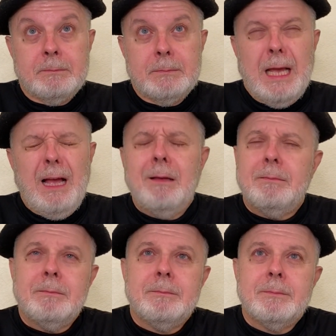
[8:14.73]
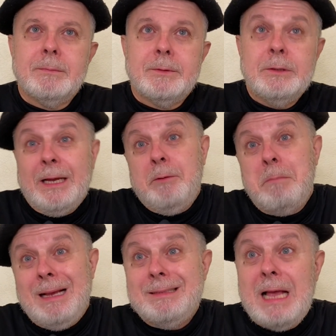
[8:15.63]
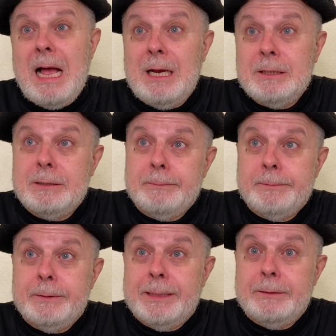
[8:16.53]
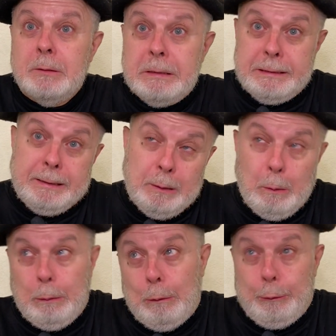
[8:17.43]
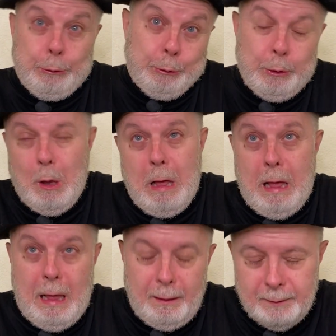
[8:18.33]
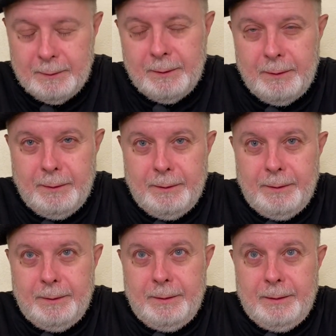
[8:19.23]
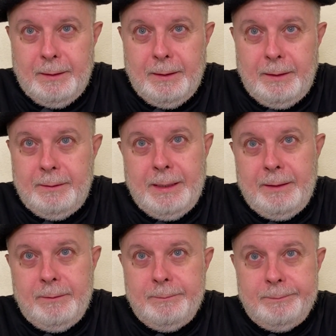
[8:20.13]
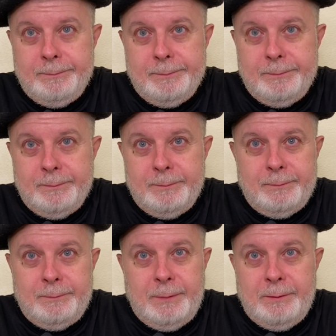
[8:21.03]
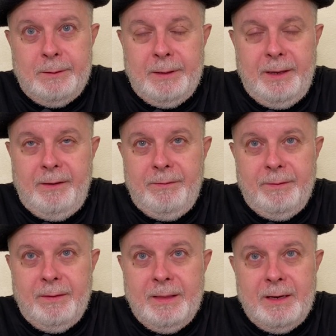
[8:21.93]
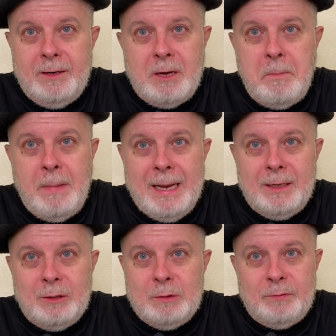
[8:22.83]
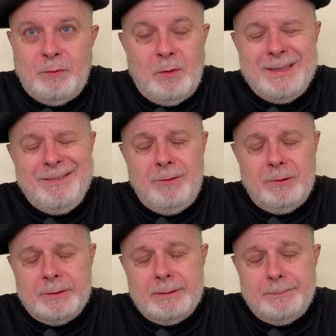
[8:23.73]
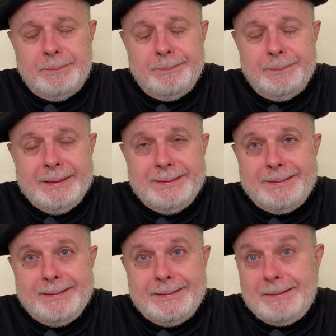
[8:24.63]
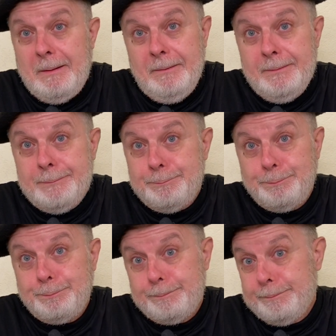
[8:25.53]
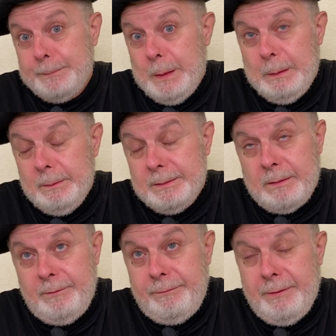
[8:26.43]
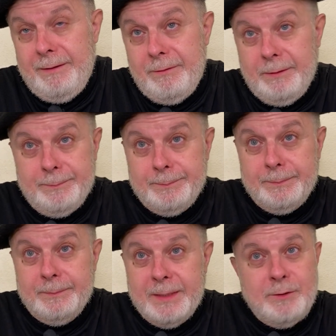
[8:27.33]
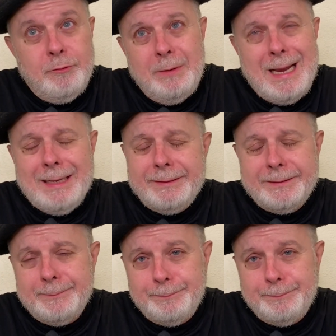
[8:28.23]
Yeah. You get a massage. You get the hey, oh, hey, ah. And then when you leave, they don't come back for a divorce. It's gone. You know, it's gone forever. And you relax.